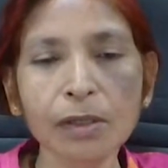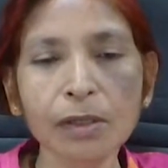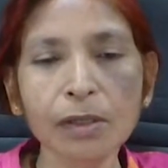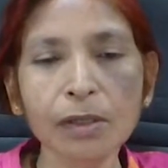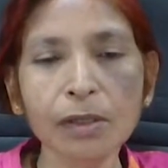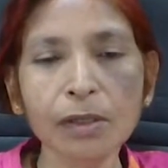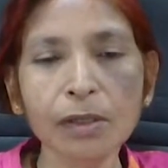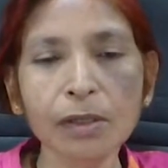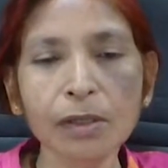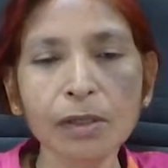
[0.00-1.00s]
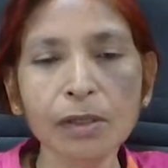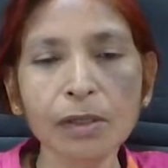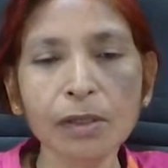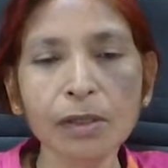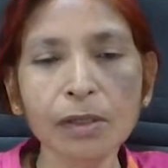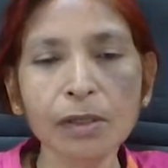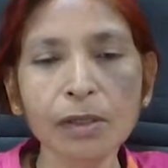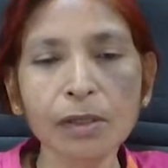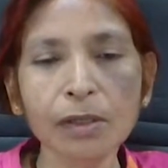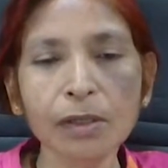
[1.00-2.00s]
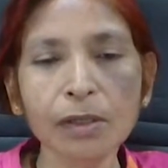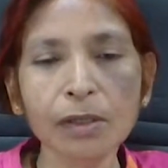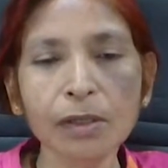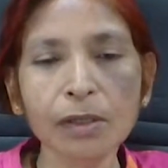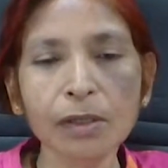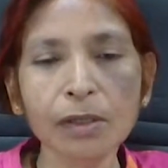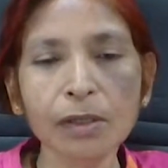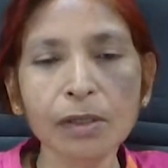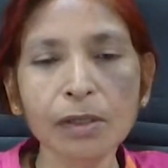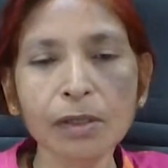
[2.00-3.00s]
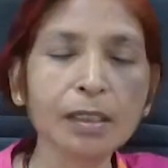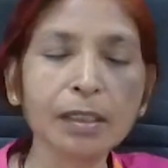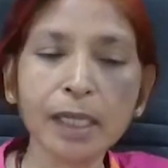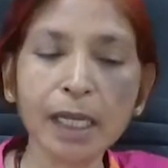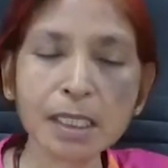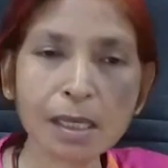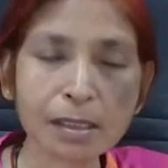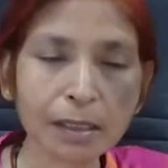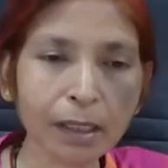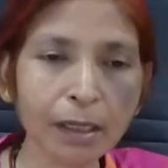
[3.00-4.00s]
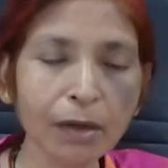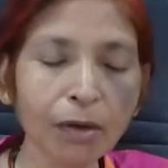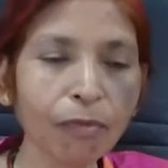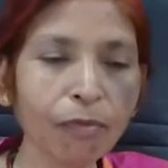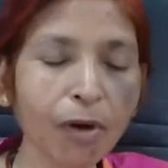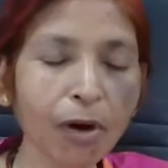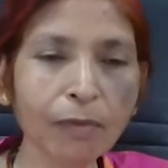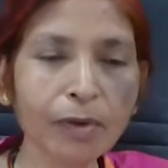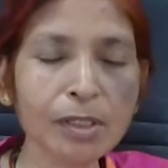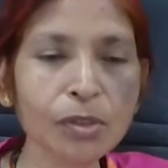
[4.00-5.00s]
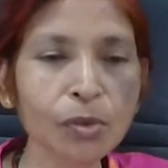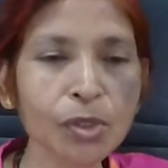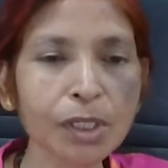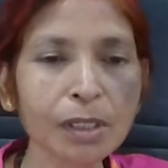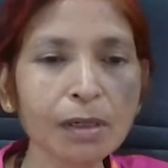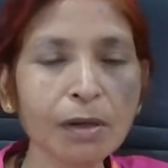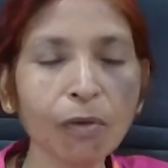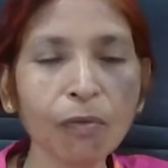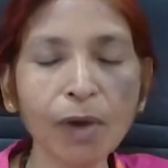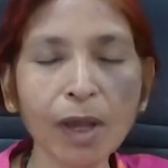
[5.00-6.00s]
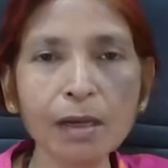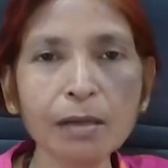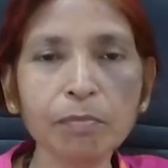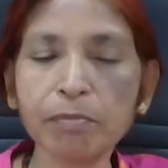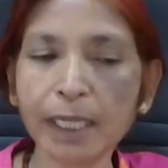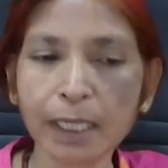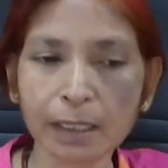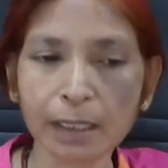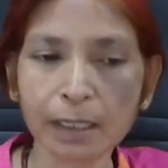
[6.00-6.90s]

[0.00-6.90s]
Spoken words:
those goods and services which are necessary for our social well-being.